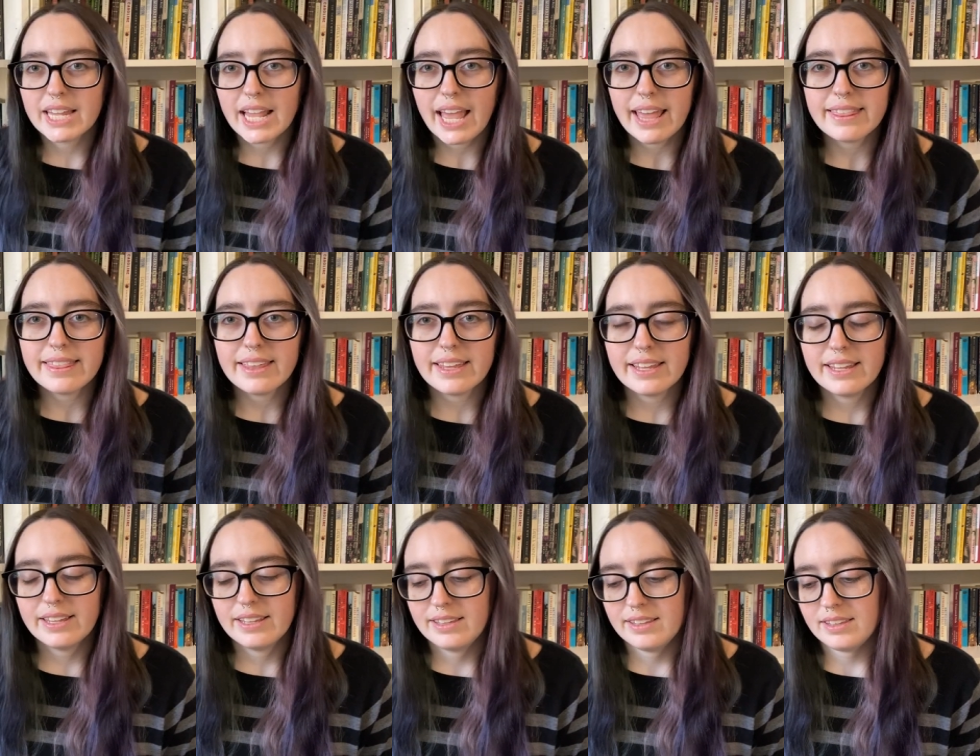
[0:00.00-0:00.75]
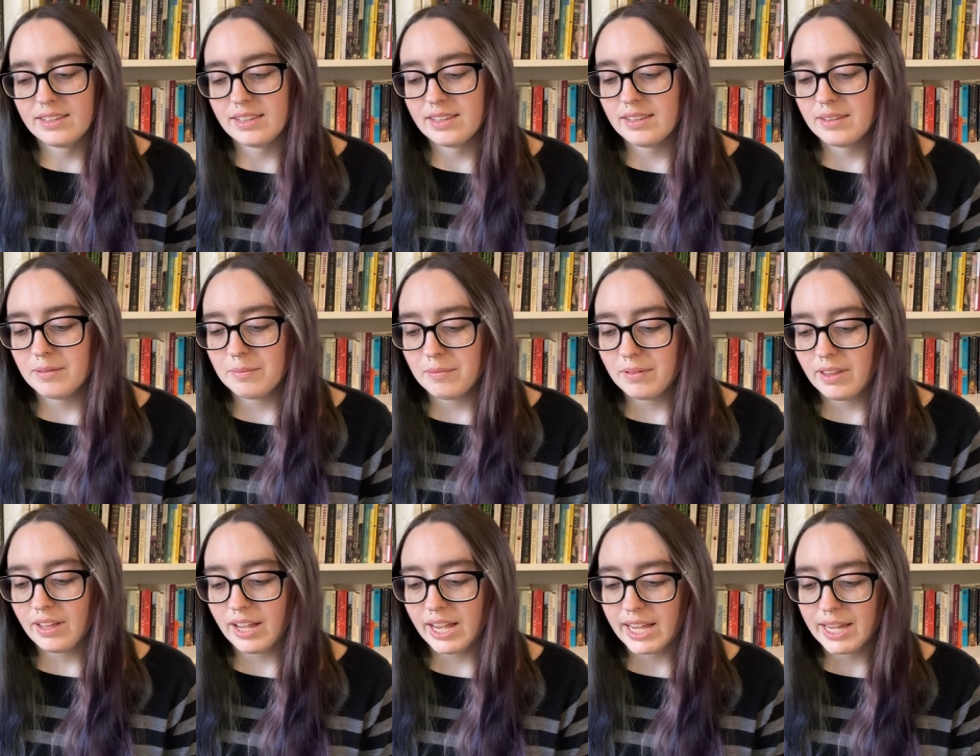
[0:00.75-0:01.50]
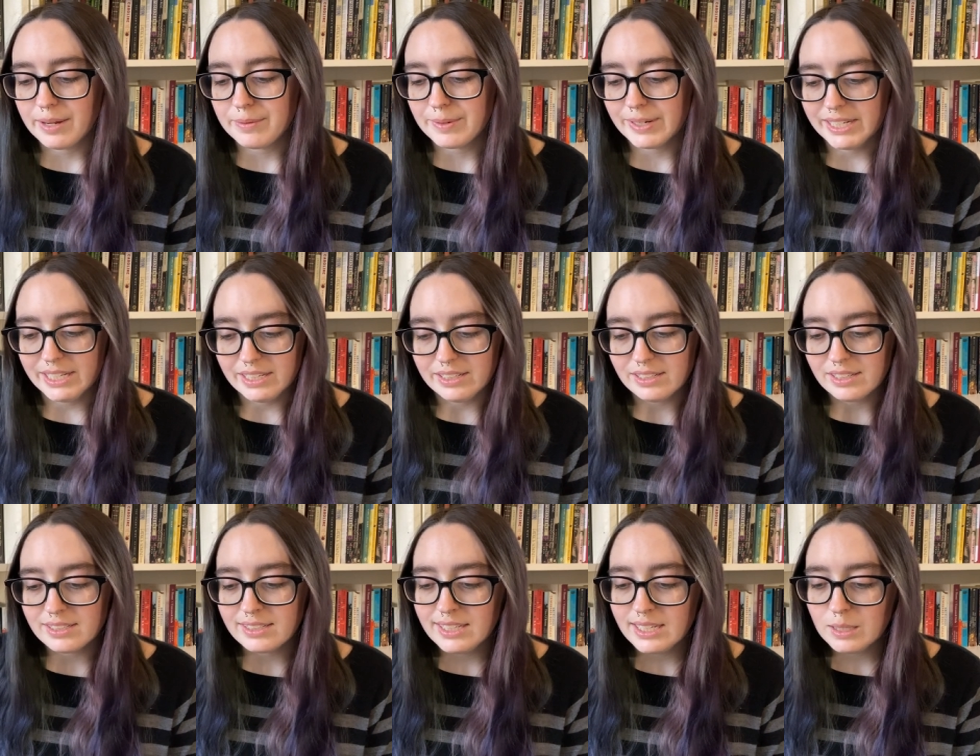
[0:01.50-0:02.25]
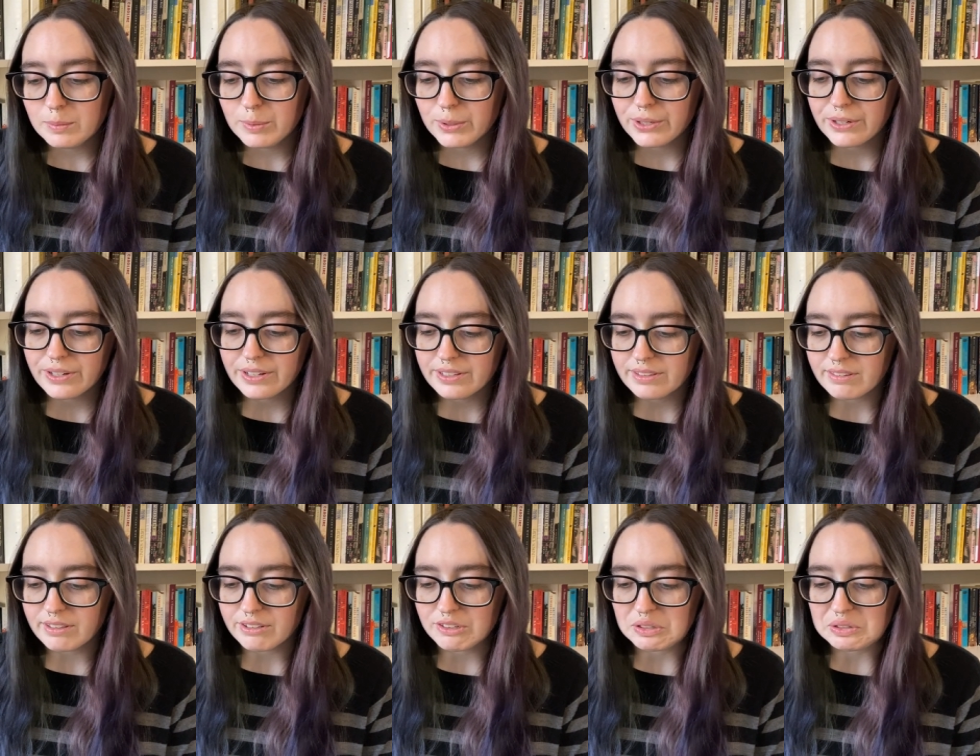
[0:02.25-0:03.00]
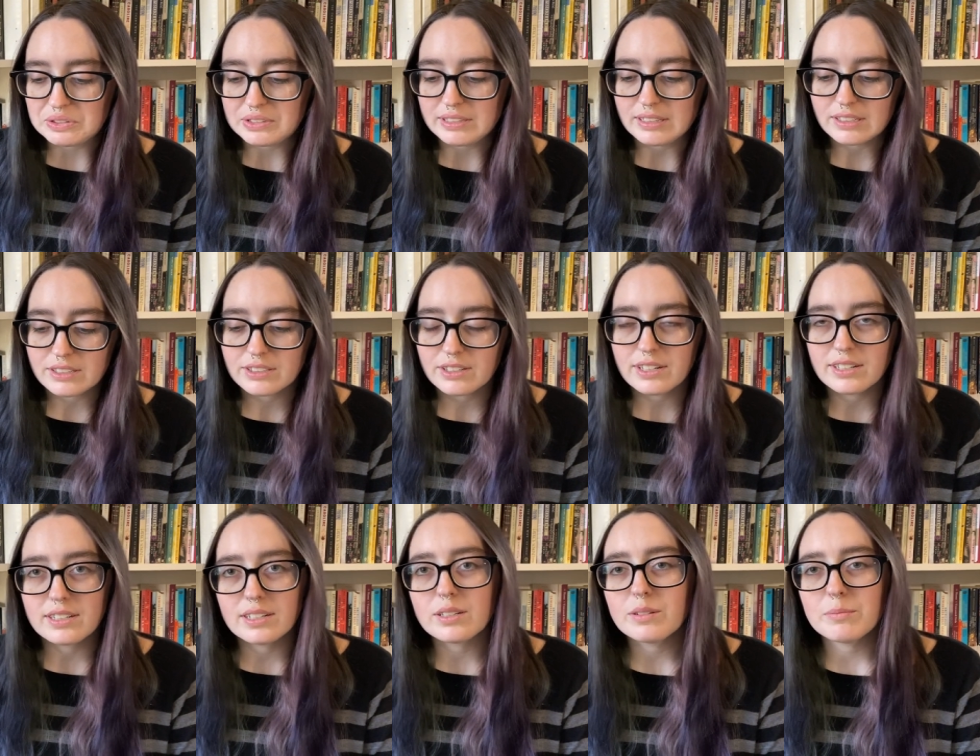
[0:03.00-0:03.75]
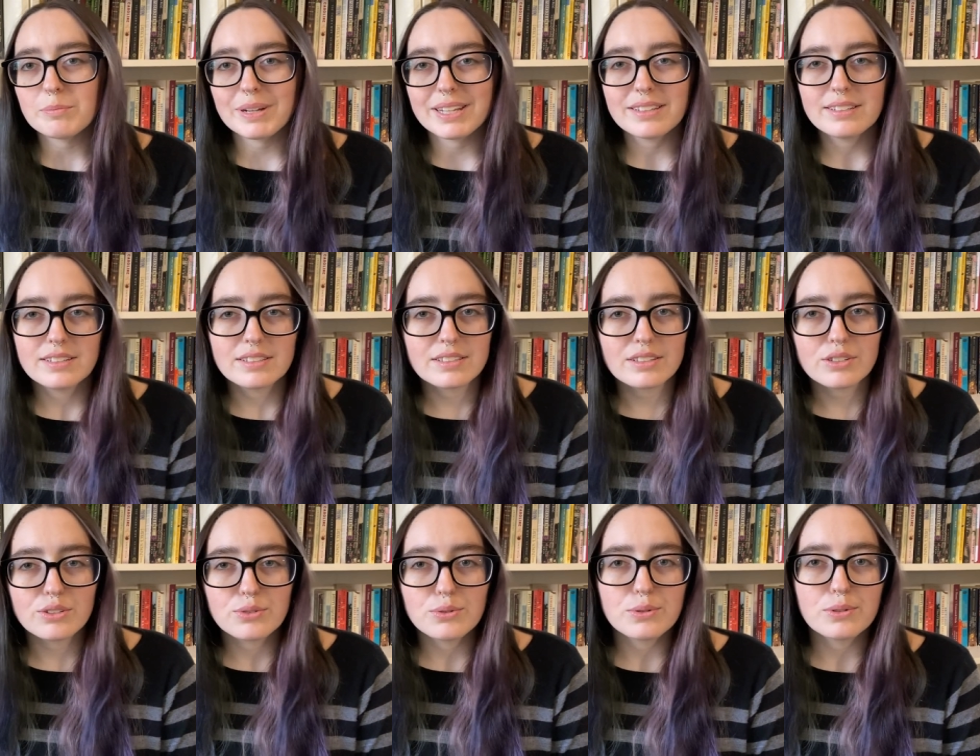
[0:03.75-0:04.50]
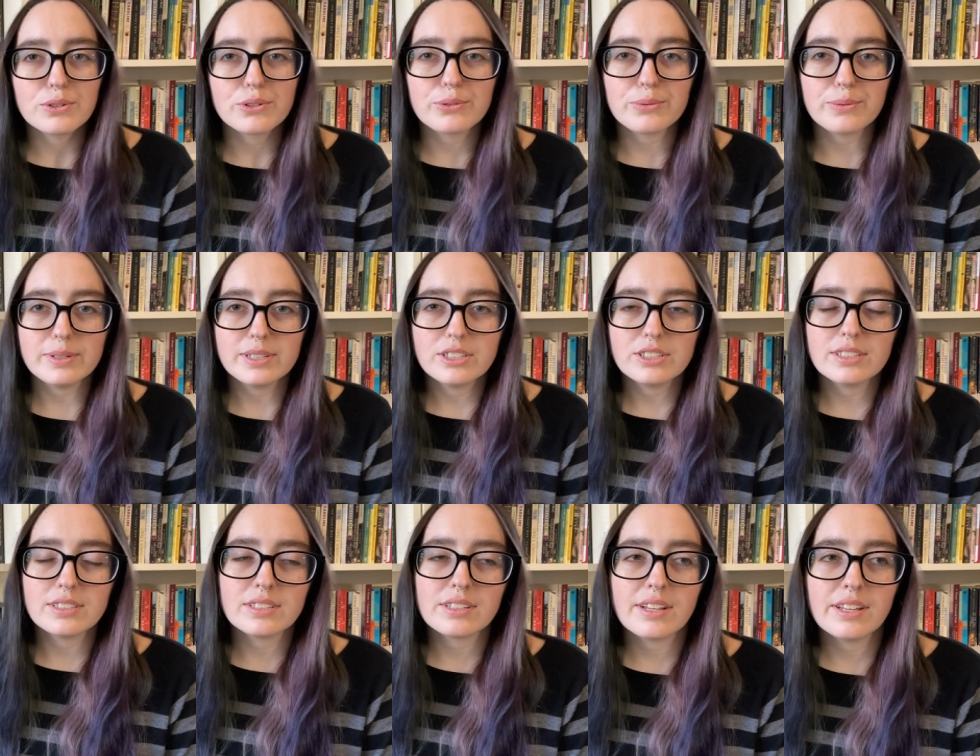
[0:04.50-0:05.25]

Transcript: And then I read an ebook, The Girls in the Garden by Lisa Jewell, which is